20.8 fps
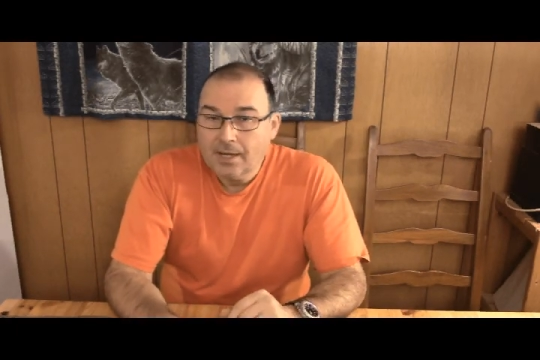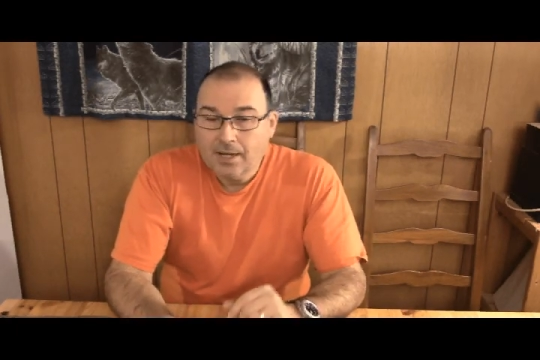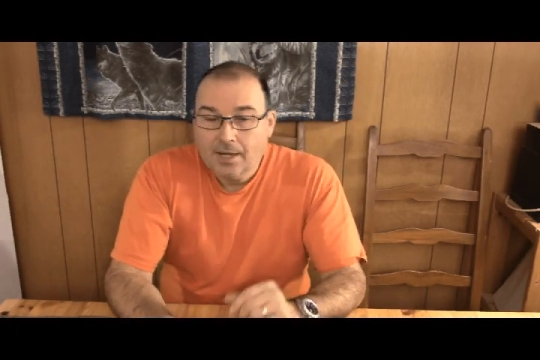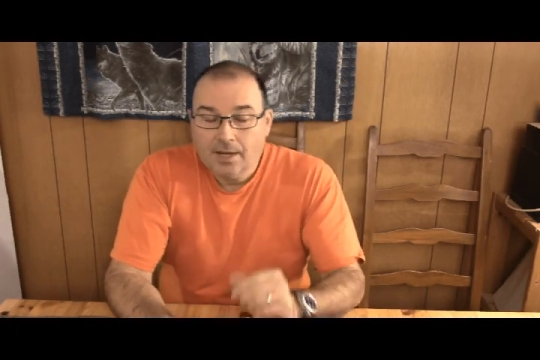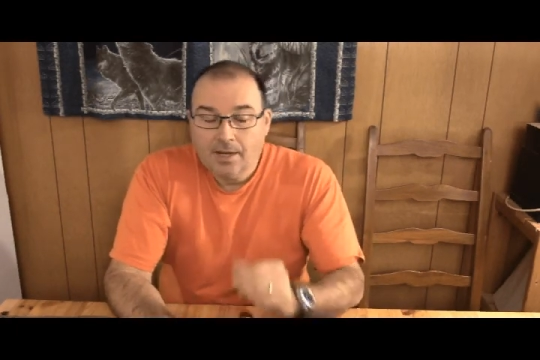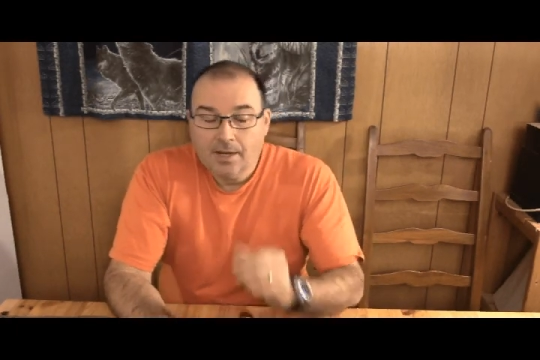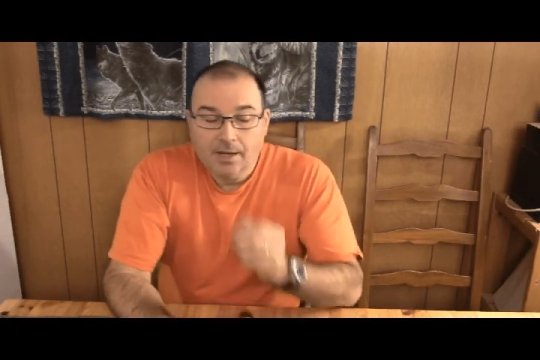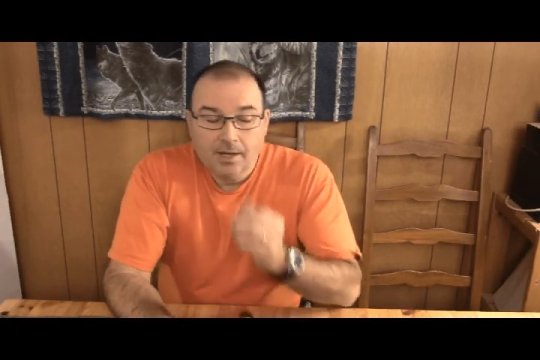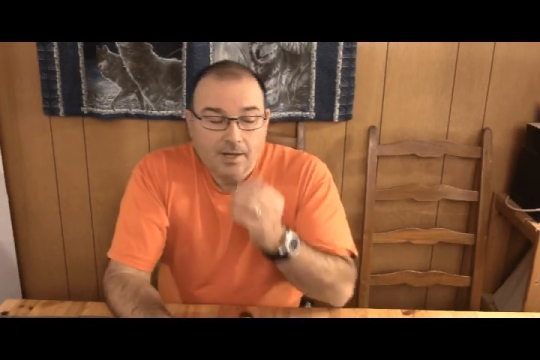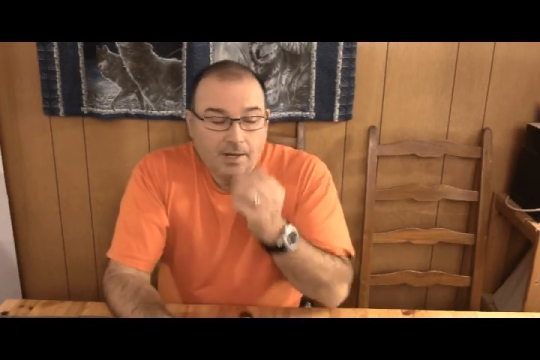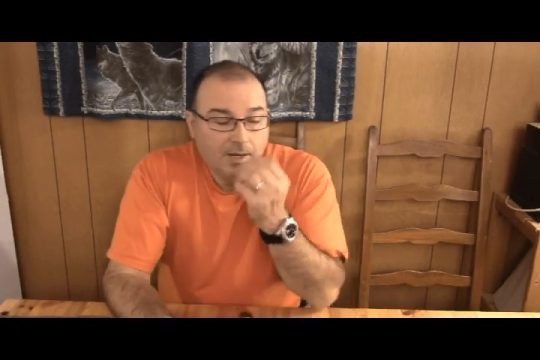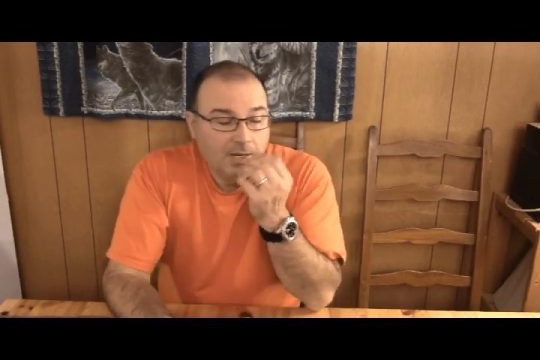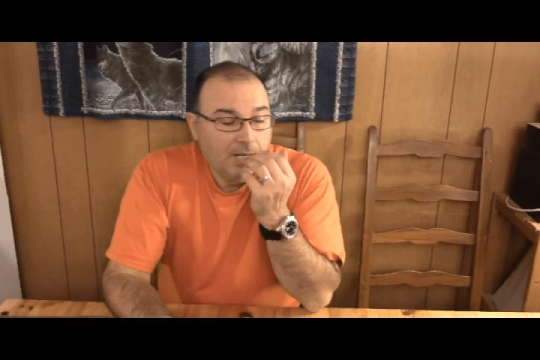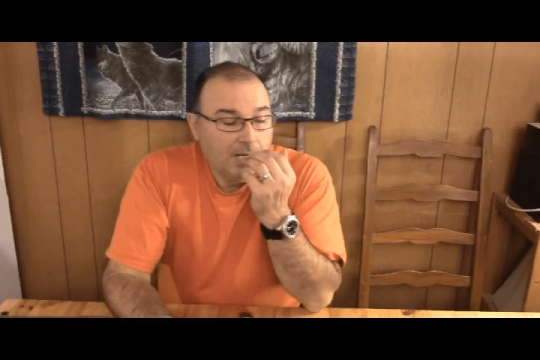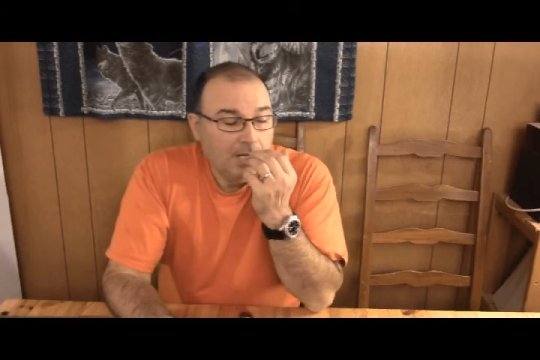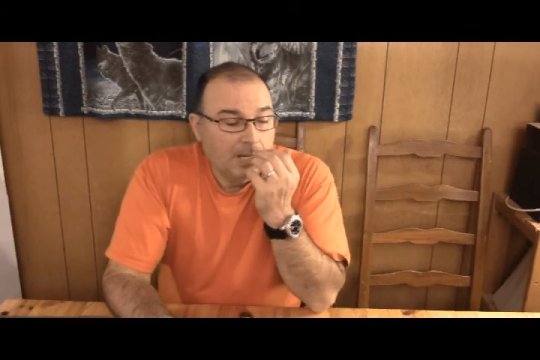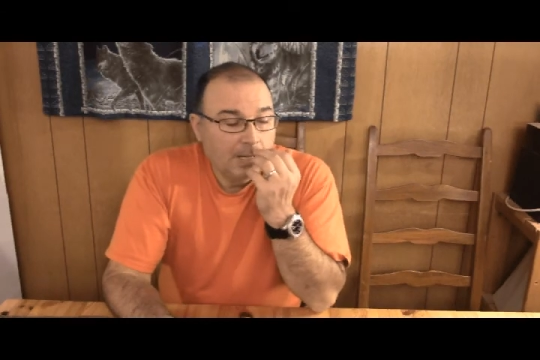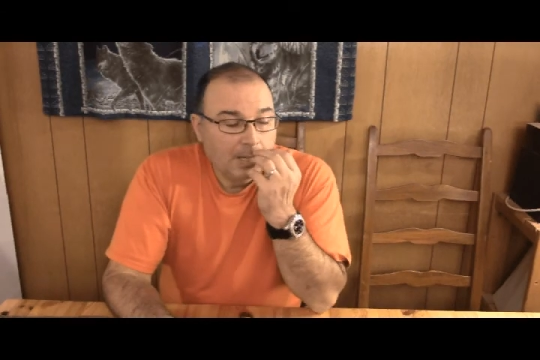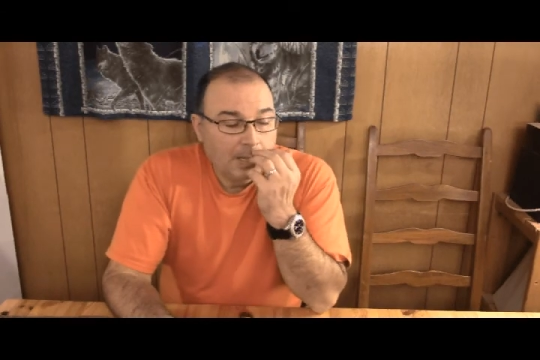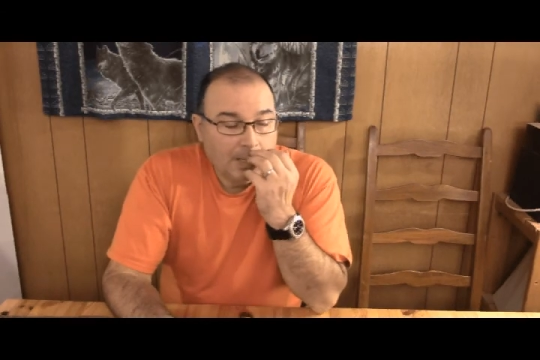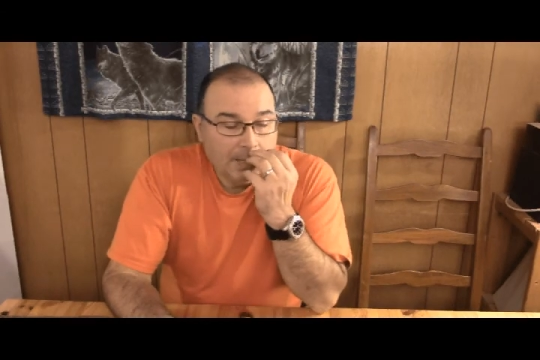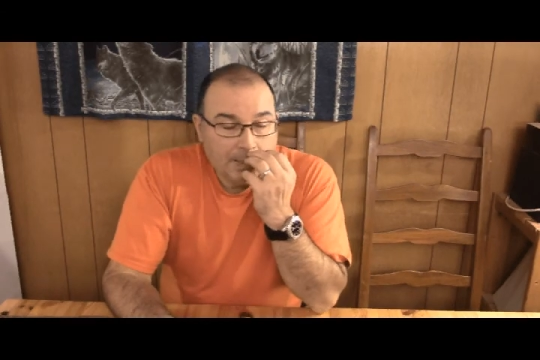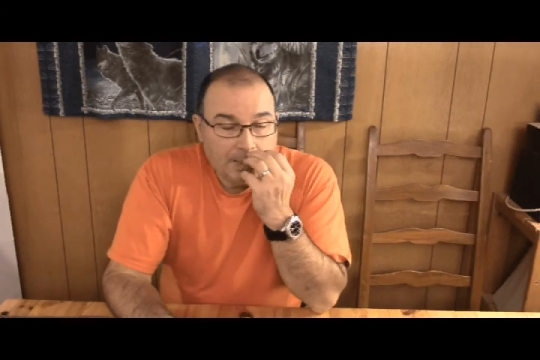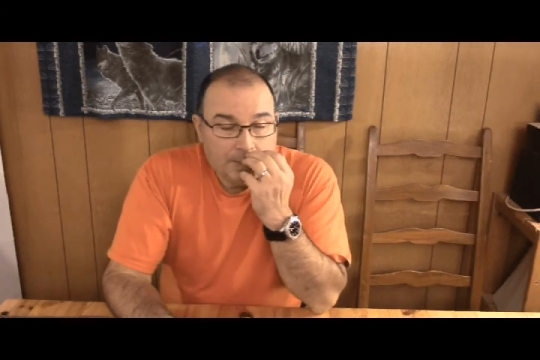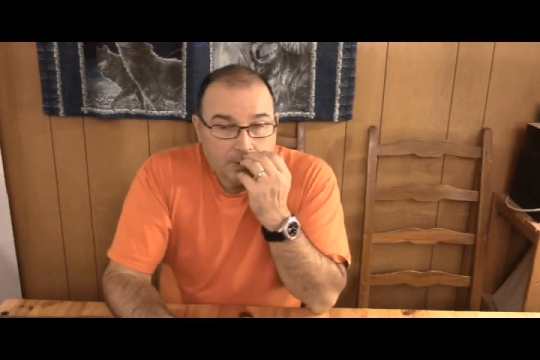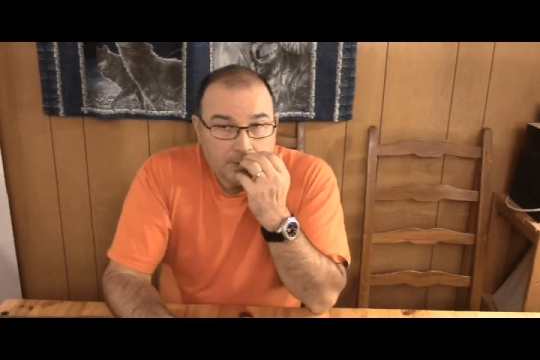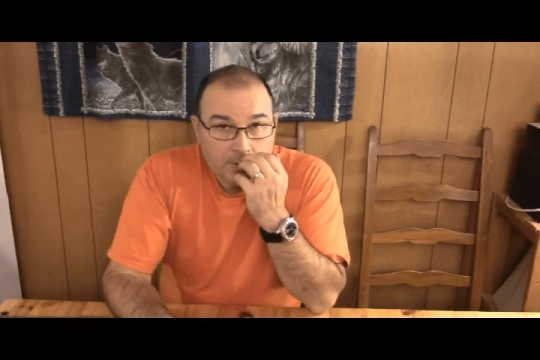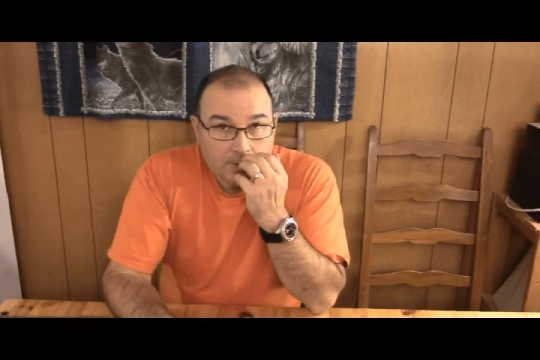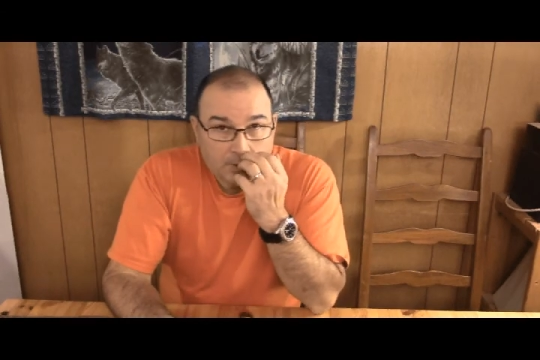line to